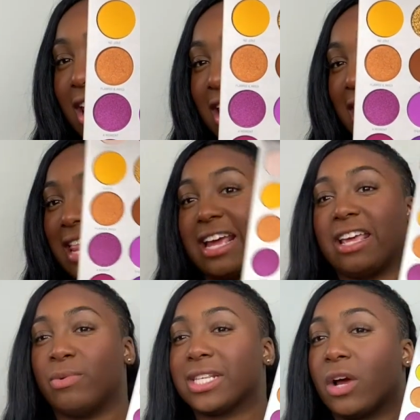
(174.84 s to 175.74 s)
and it
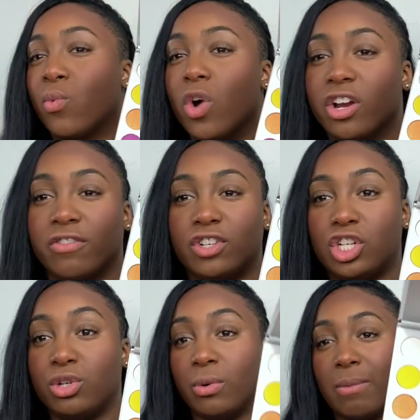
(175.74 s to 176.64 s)
was like one of
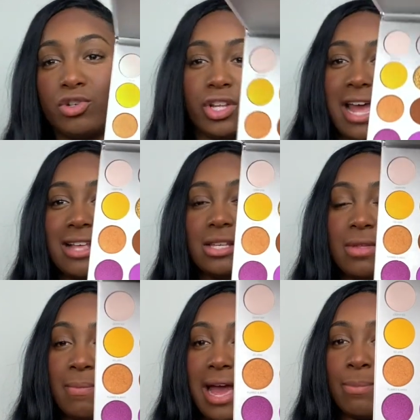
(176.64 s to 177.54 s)
2. I'm sure they had some in
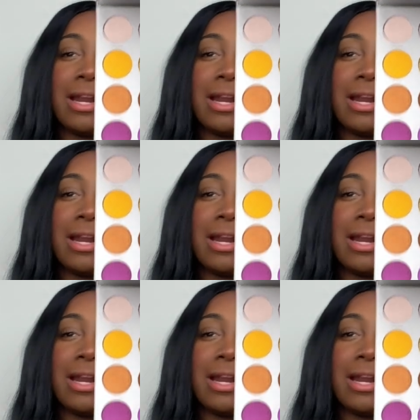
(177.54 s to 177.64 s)
the back, but